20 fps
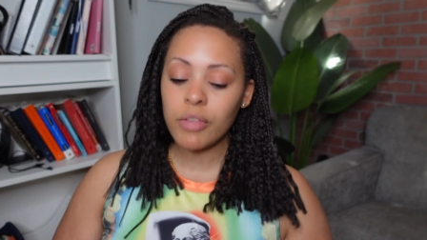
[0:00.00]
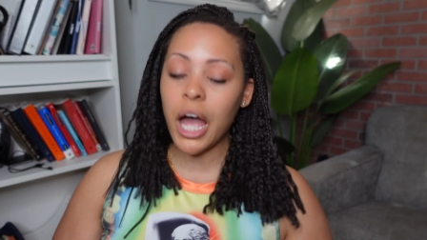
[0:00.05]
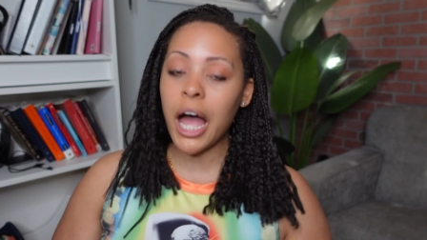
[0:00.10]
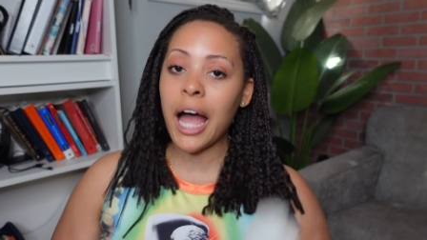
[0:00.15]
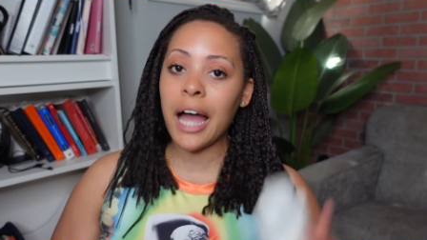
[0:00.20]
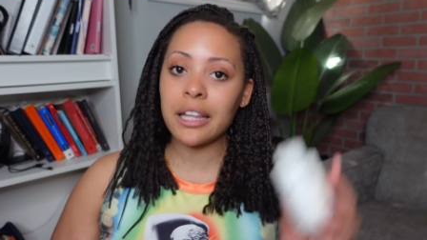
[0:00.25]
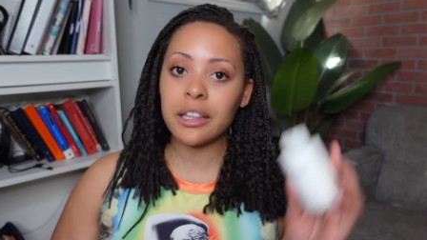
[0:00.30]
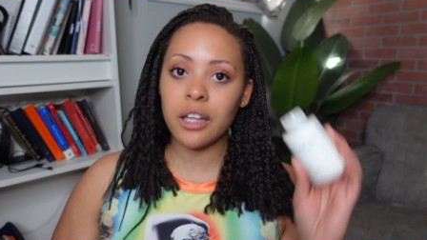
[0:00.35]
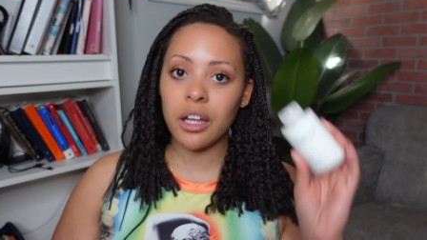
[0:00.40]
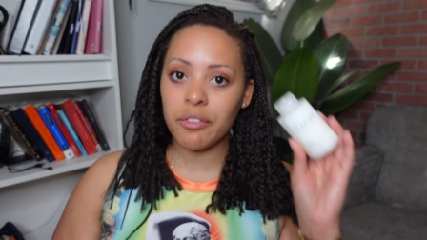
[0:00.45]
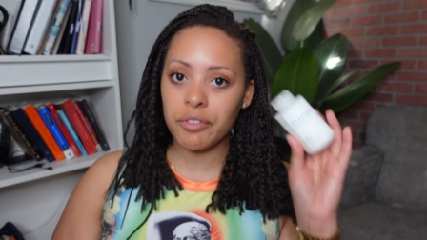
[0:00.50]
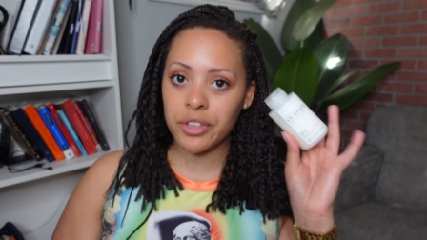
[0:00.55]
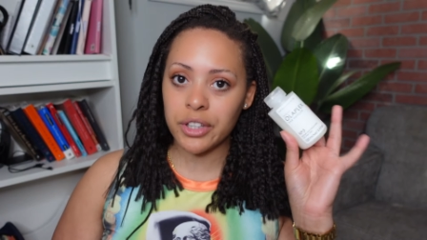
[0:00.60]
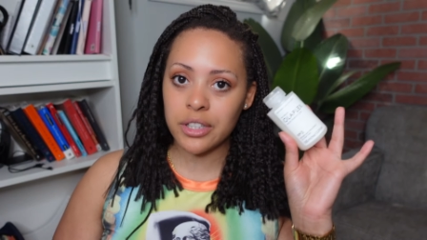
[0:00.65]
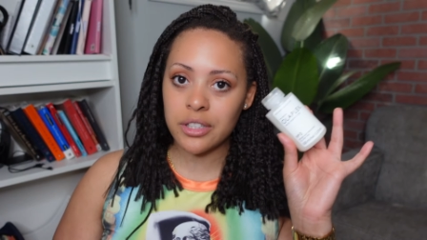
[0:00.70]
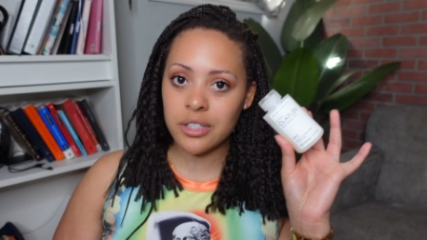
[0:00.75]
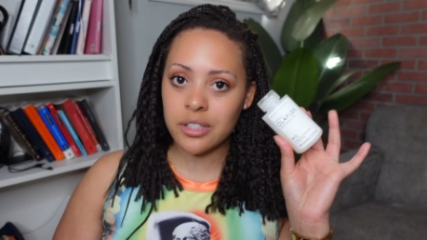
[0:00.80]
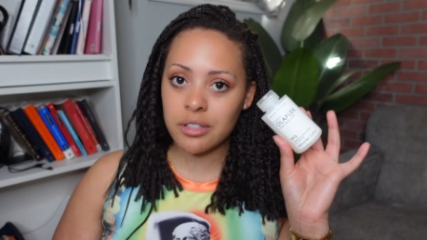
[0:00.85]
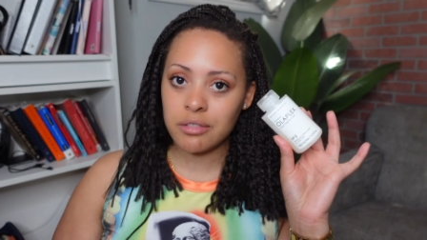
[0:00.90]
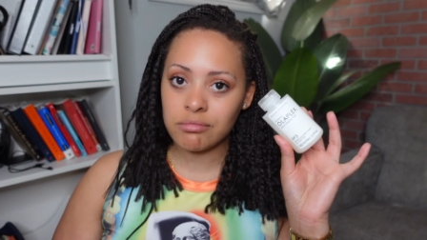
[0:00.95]
I love
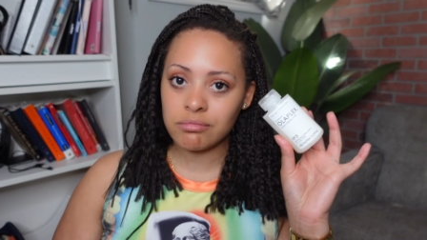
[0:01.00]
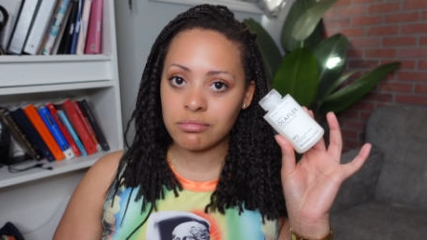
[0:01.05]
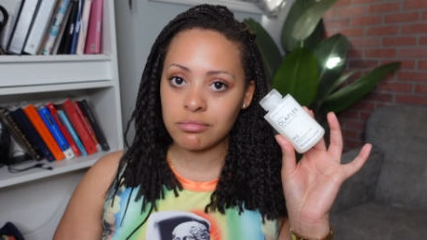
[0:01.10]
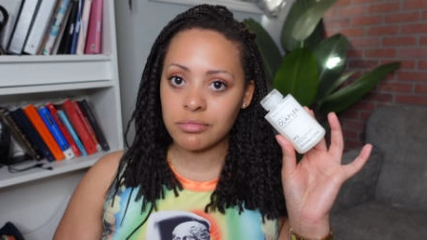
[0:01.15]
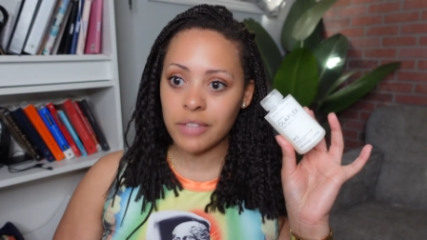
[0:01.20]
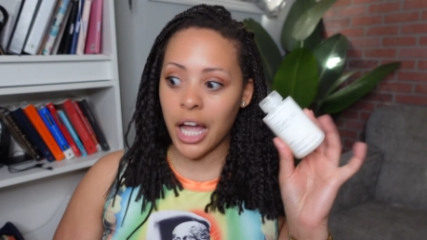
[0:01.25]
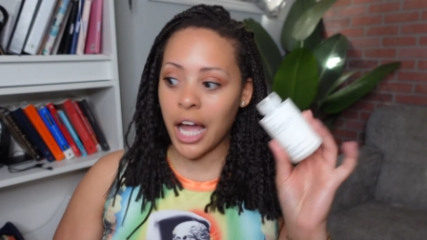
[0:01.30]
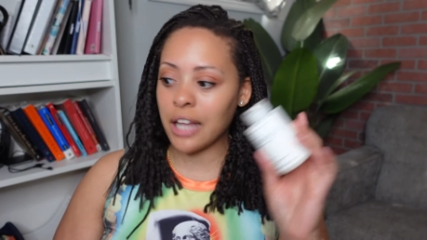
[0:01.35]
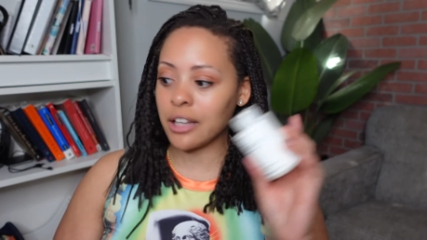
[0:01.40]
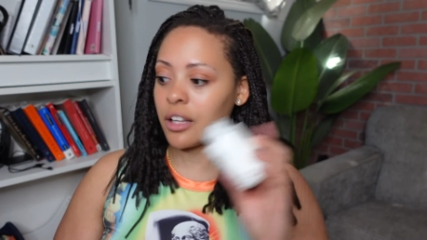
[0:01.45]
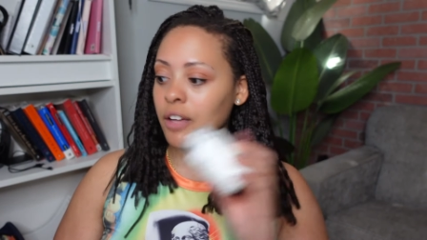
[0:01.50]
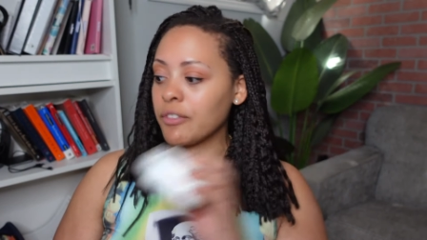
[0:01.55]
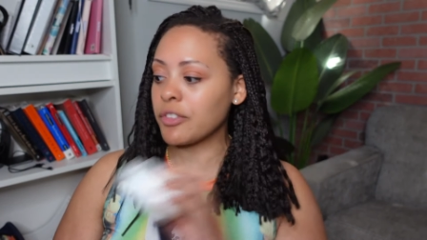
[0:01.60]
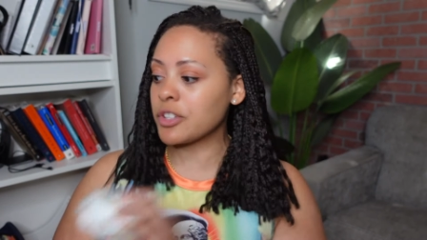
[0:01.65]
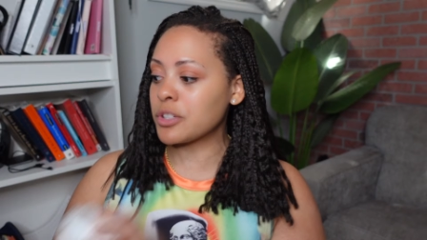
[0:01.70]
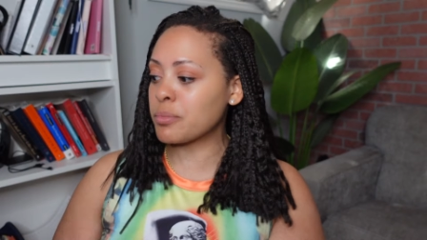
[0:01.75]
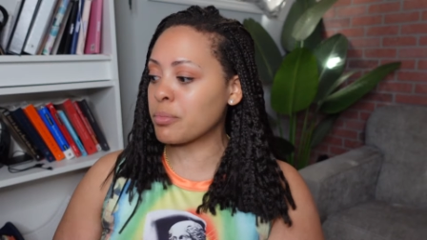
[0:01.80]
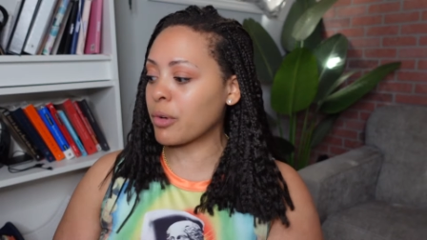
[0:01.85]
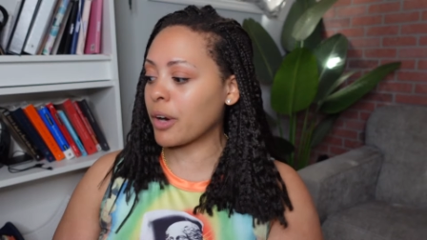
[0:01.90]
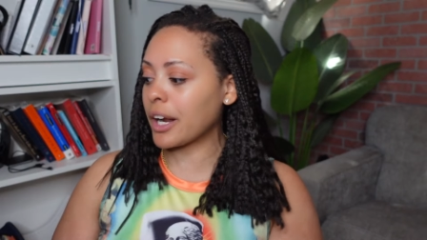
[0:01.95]
this. I love
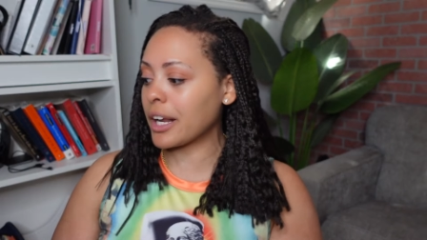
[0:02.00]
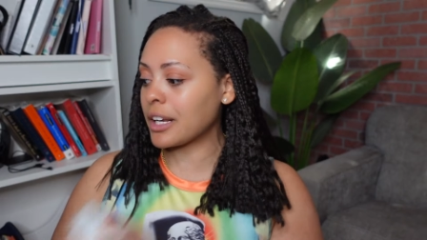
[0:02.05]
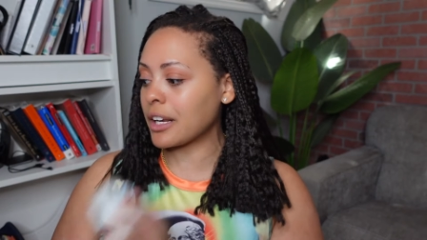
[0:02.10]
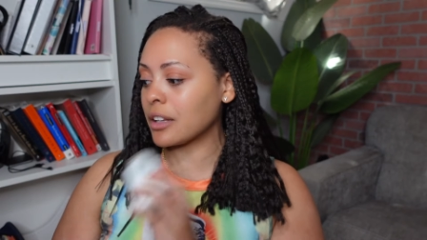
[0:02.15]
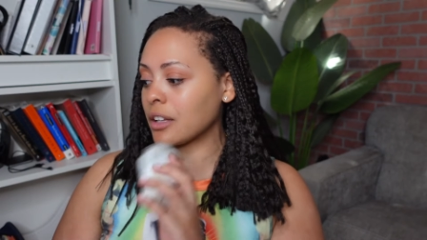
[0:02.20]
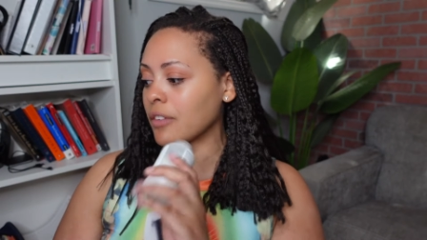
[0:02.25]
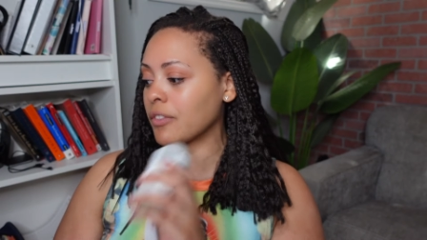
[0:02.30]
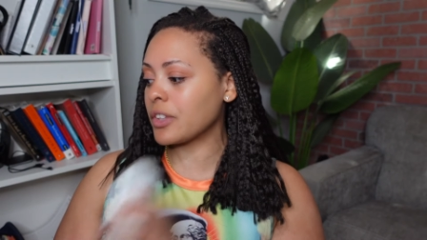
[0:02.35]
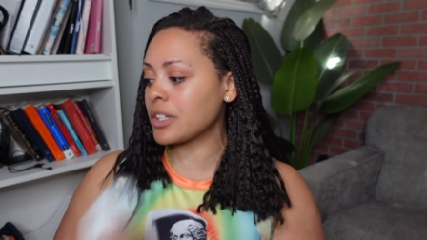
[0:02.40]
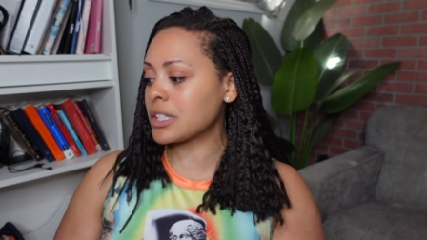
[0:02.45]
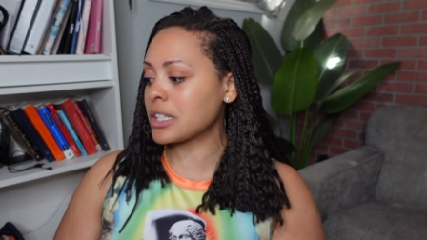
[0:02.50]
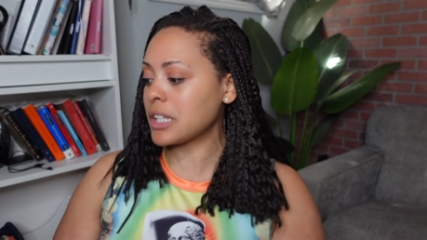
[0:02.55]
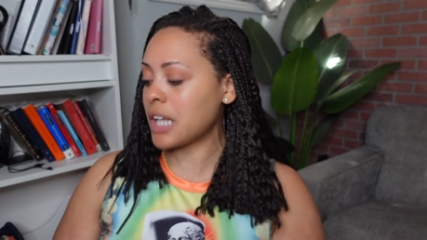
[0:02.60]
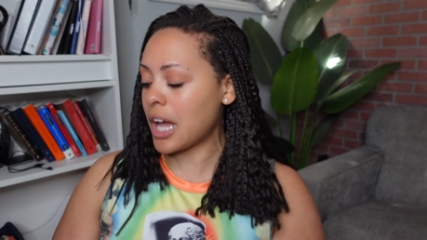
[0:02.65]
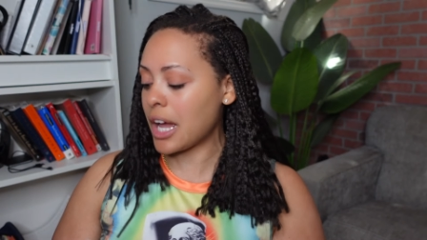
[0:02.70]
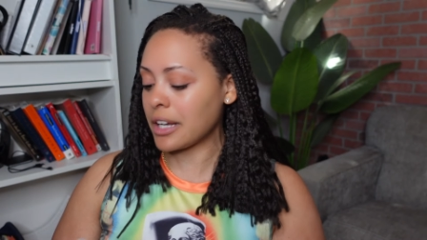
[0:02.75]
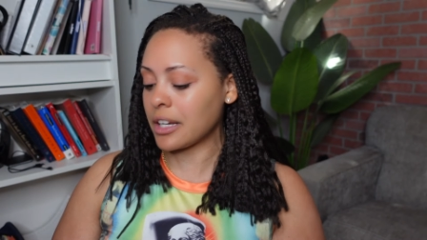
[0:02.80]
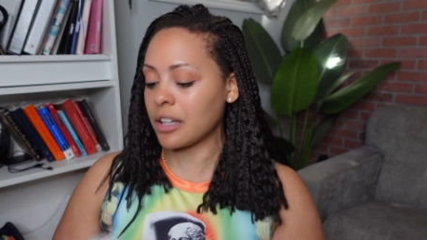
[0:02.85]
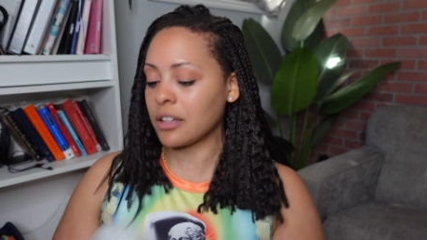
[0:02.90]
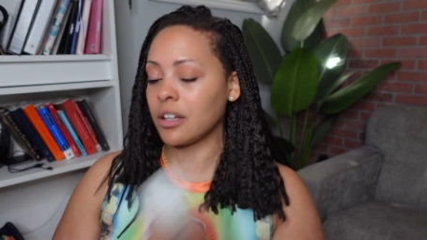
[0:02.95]
this brand. I love this line.